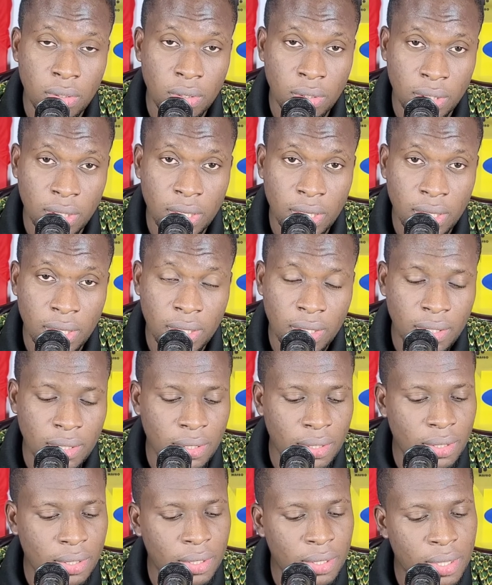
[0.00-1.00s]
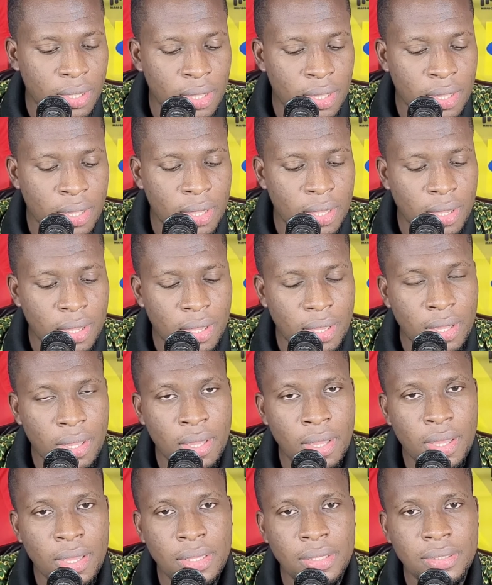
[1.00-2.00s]
Okay.
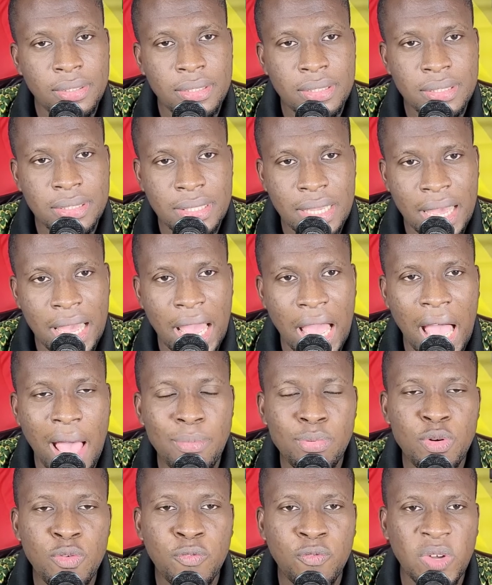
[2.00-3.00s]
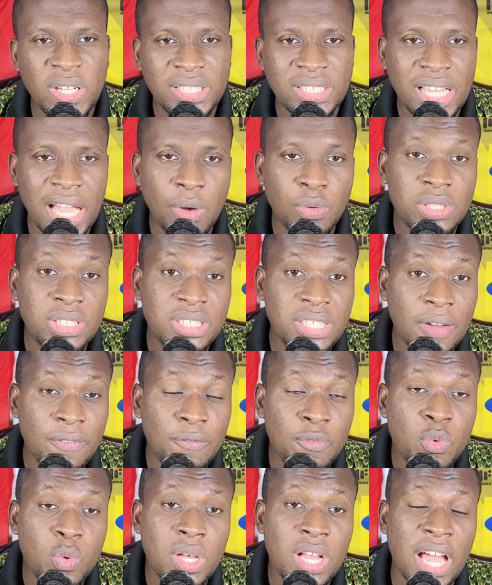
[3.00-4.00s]
Say Abdul Fatawu
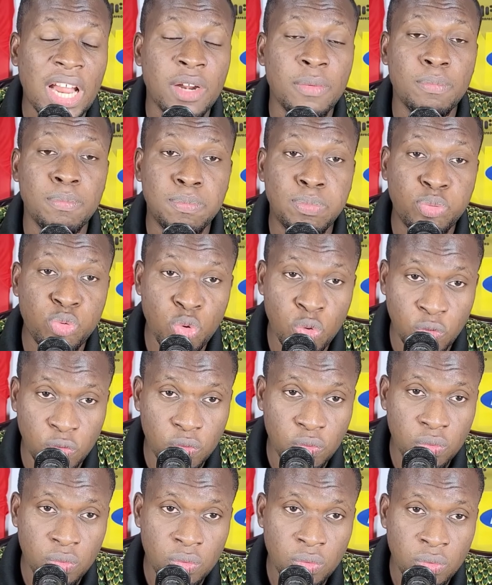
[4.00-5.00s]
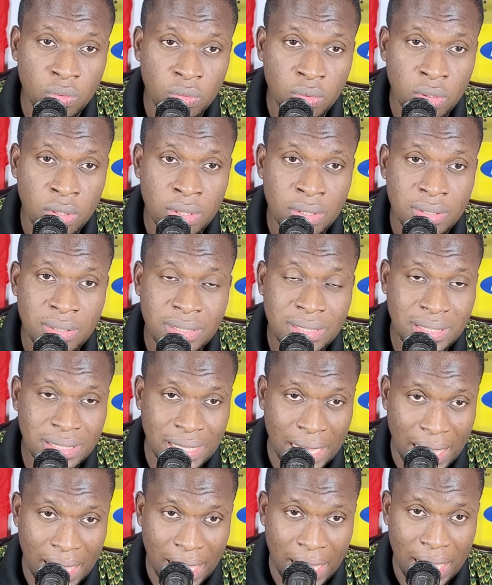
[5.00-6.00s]
Safiu can prove
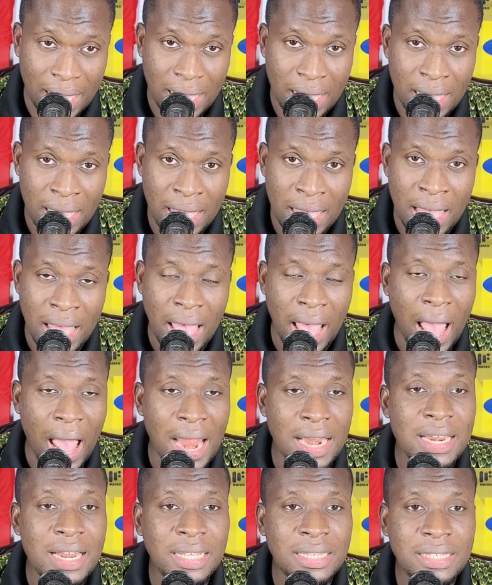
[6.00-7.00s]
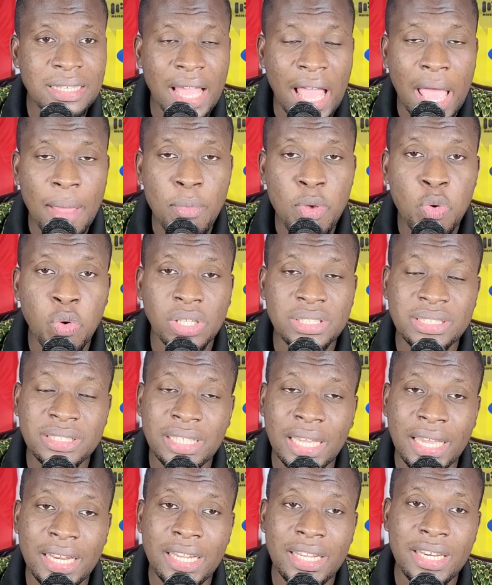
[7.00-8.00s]
say at the time he was
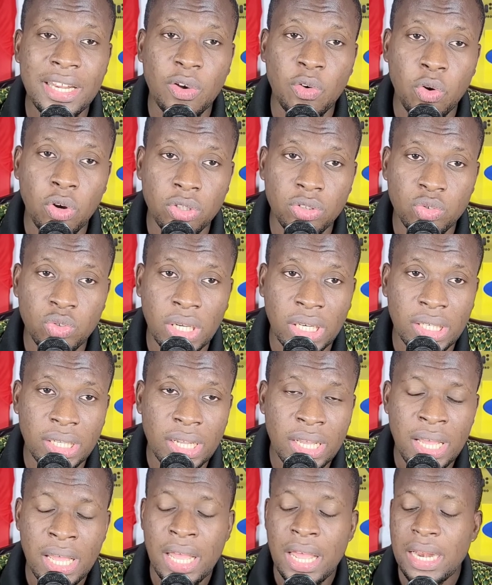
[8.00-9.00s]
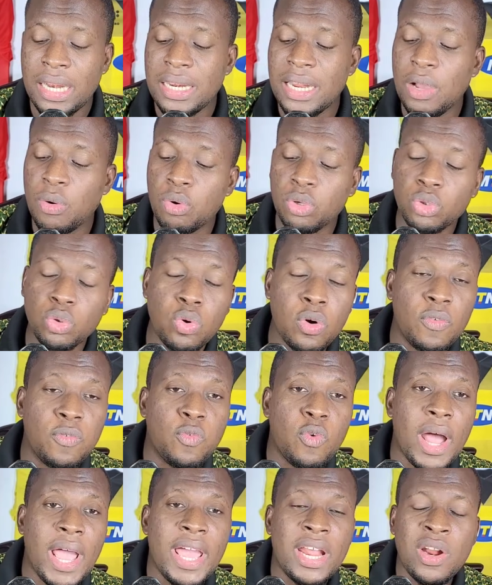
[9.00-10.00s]
signing the contract, na
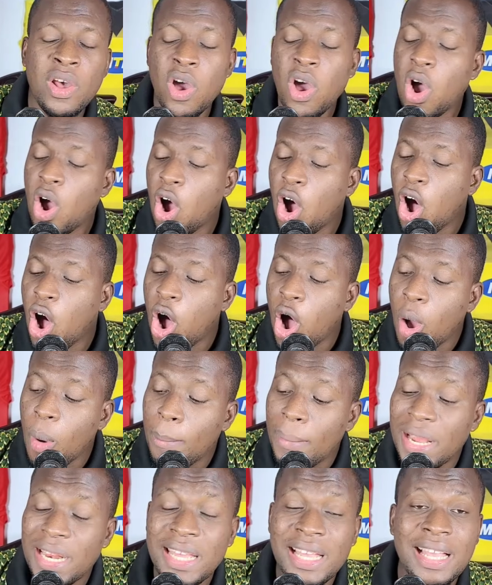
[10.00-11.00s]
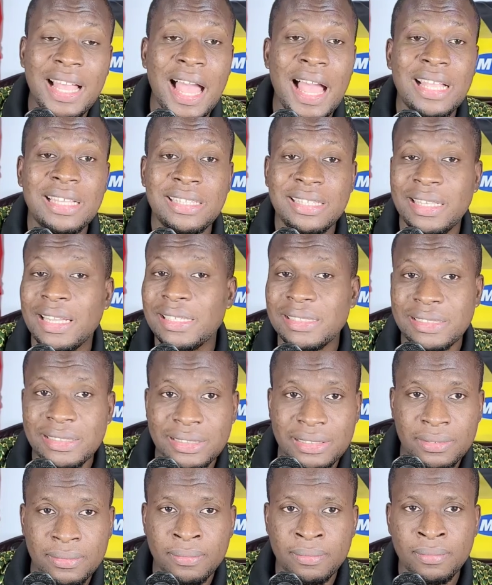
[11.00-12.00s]
Kotoko and all medical
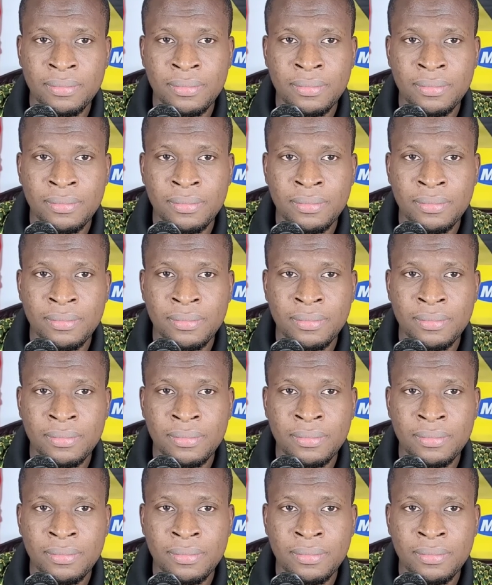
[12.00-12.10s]
tests.